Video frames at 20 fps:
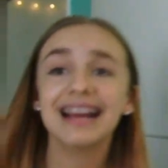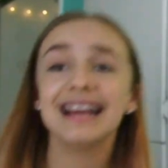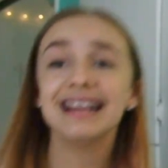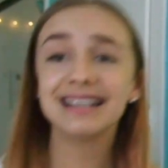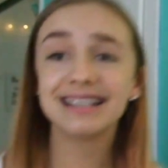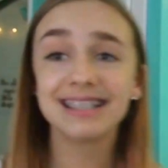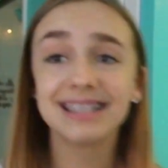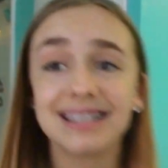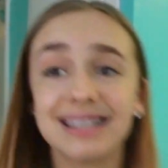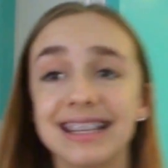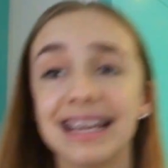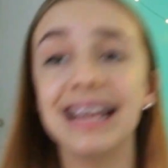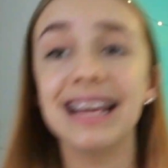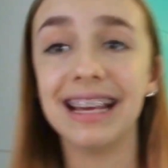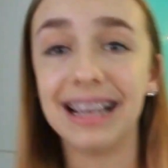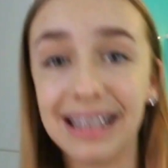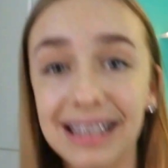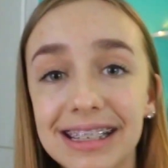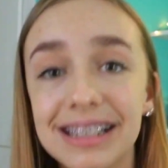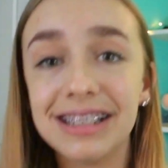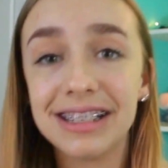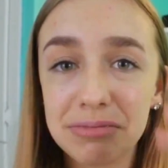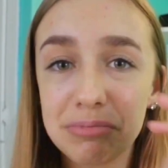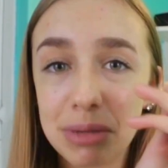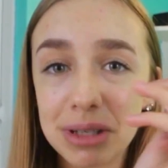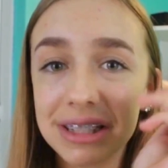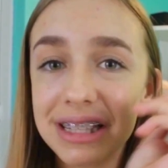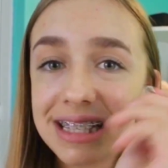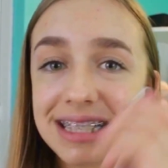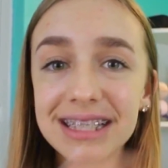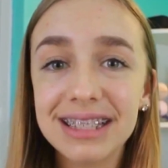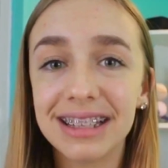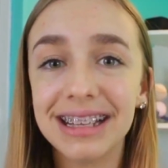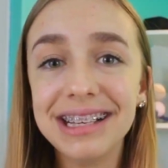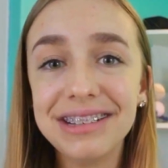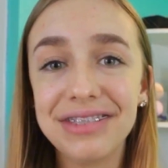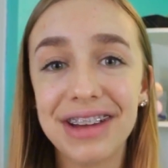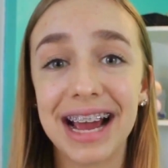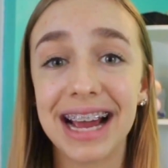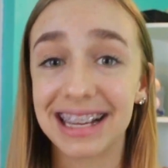hate to say it, but this
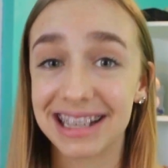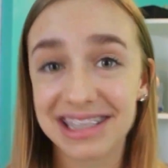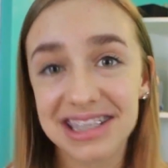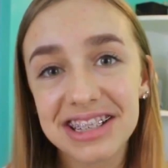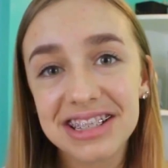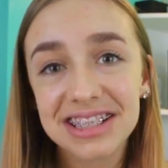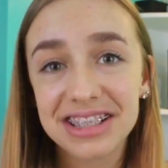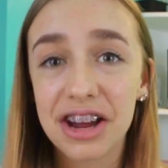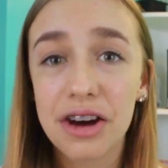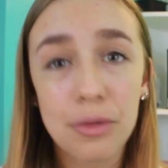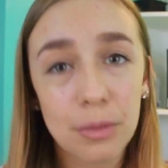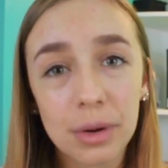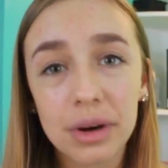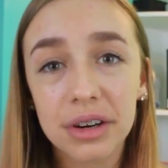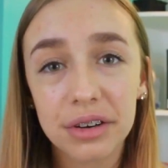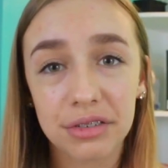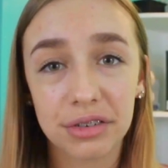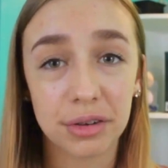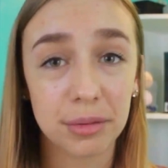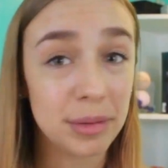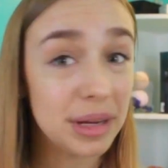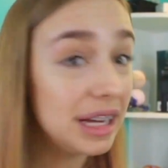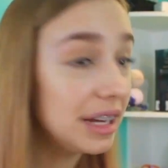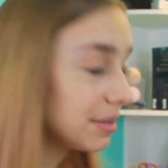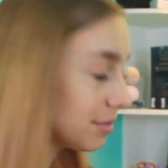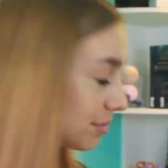life hack does not work for me.